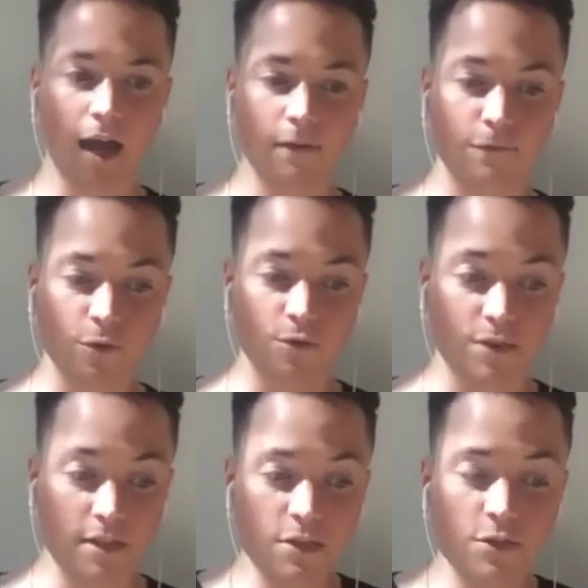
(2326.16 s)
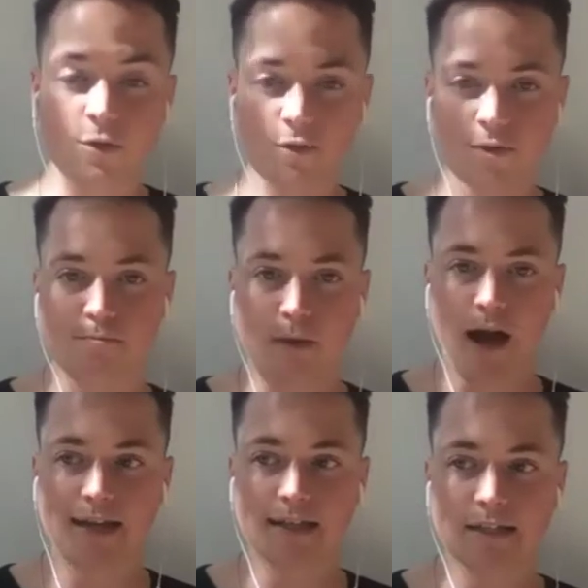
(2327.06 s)
for years,
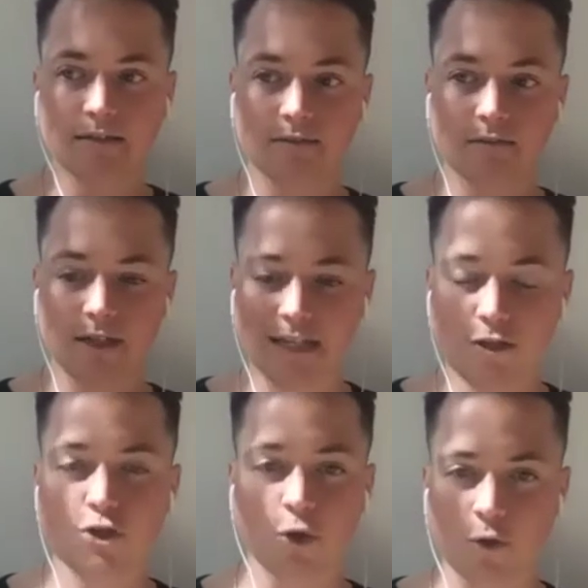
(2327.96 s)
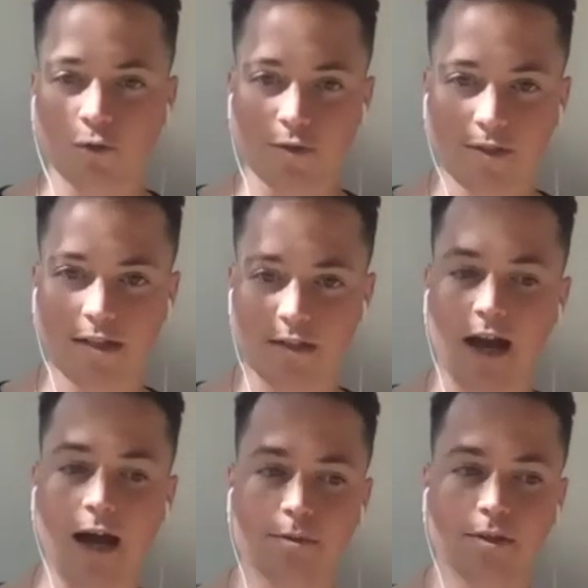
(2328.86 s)
my internal sense of
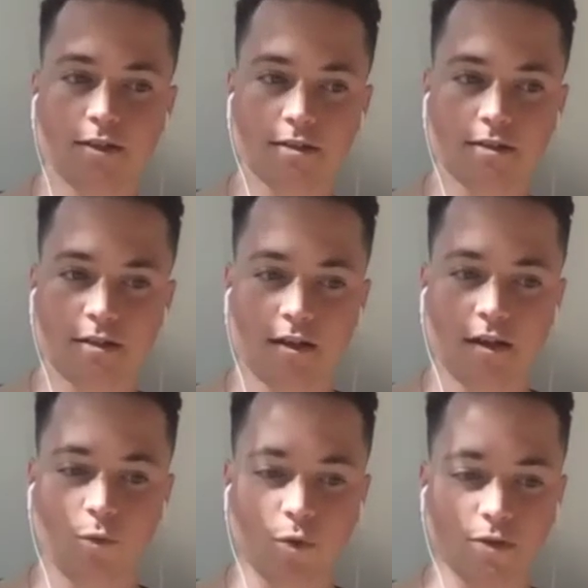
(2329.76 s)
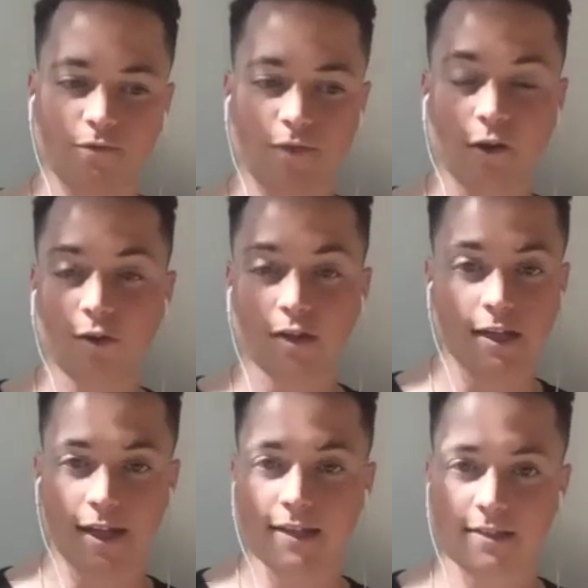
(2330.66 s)
happiness was very
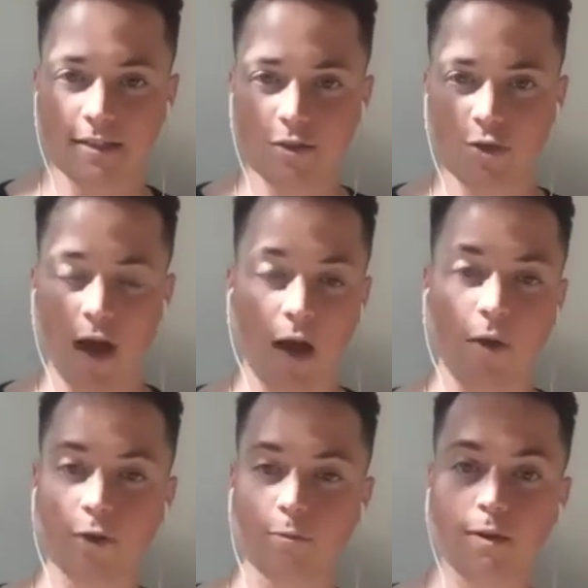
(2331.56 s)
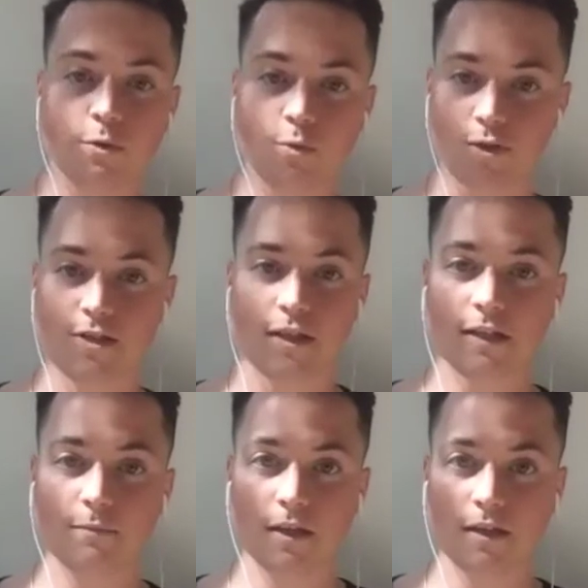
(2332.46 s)
connected to how other people were
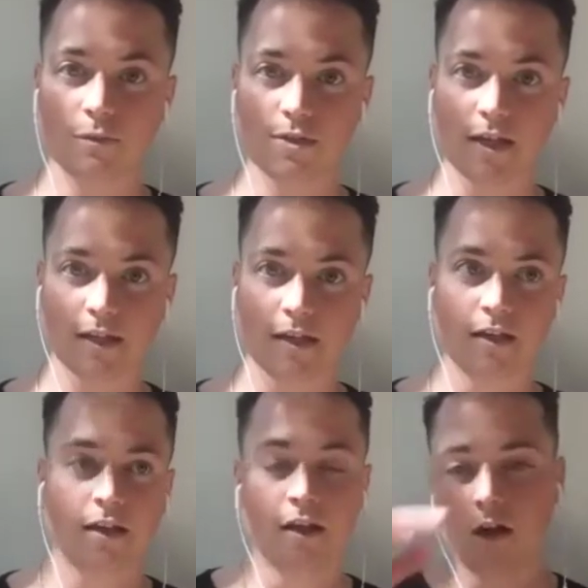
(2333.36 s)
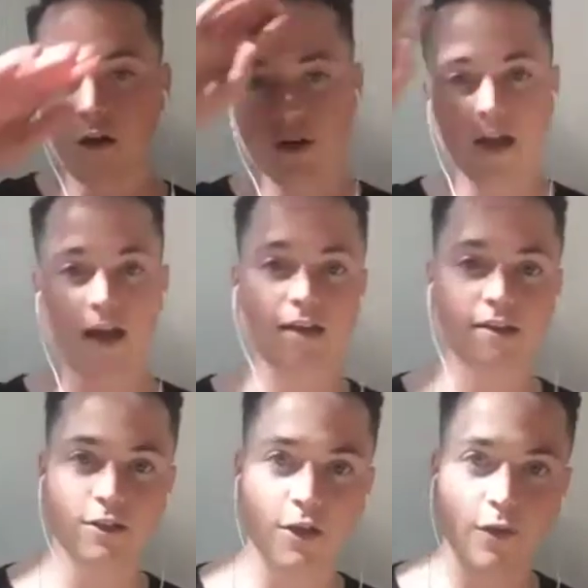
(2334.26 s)
seeing me. It was like, okay,
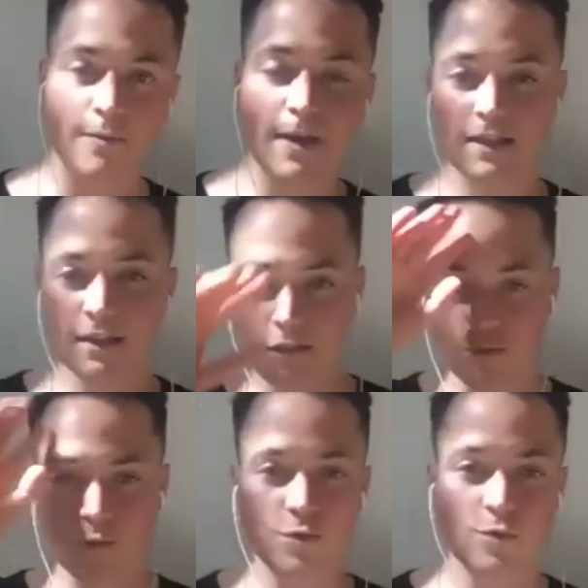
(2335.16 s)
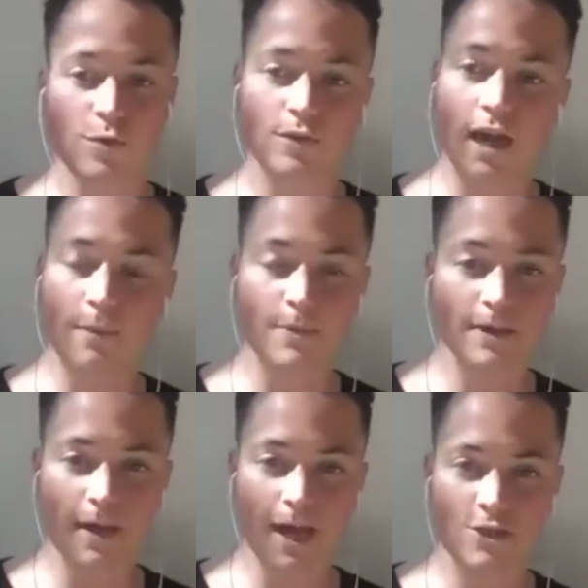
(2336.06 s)
you know, I made it through not being
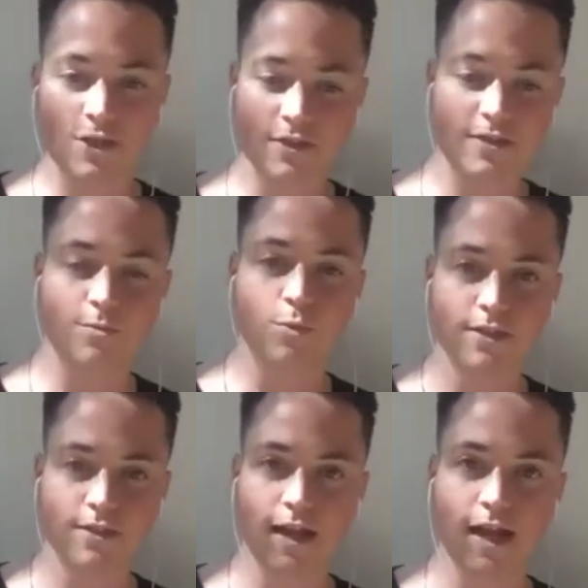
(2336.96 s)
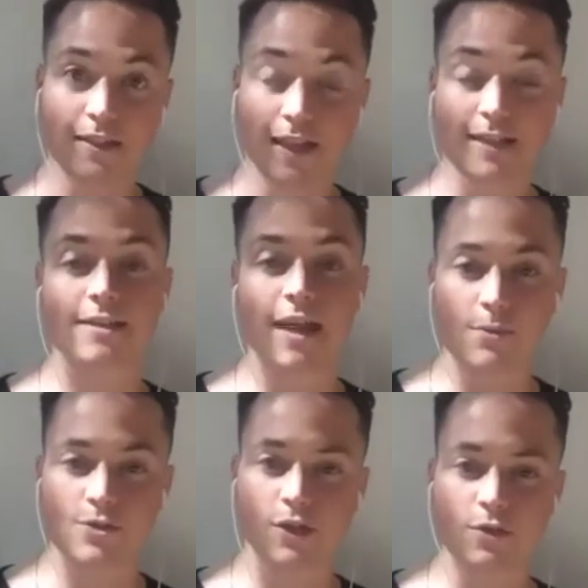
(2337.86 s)
bashed on the subway today. Like, today
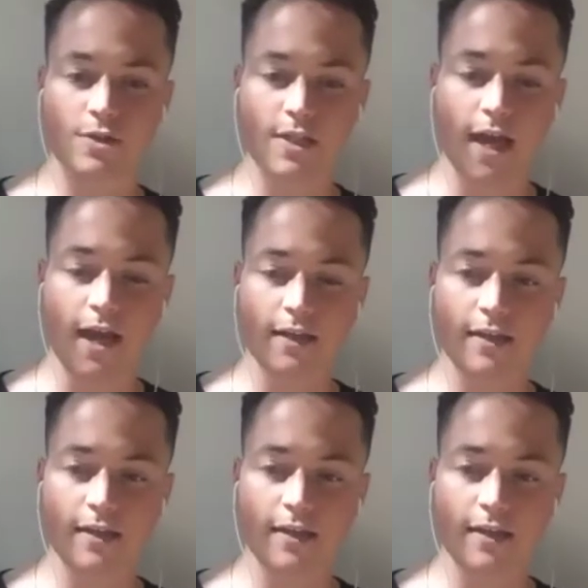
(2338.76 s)
was a good day.